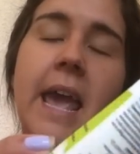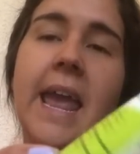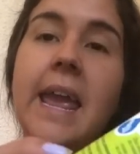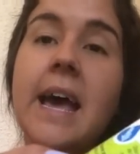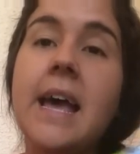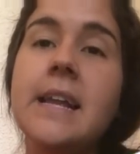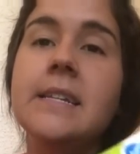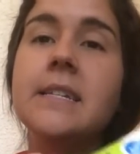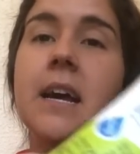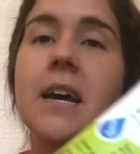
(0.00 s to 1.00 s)

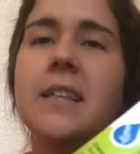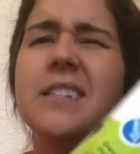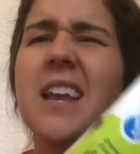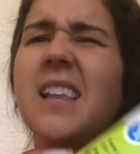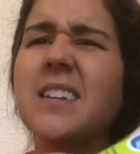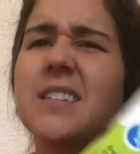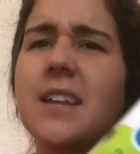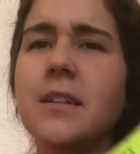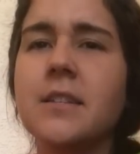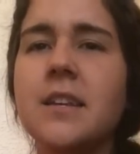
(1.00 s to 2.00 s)
And uh, it's kind of like a
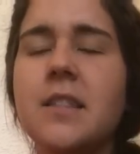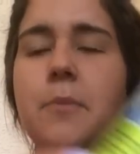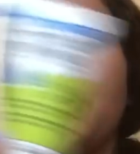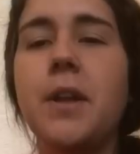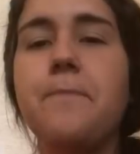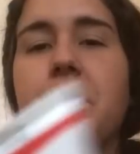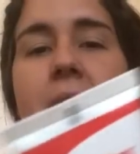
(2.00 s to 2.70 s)
second skin, they put it.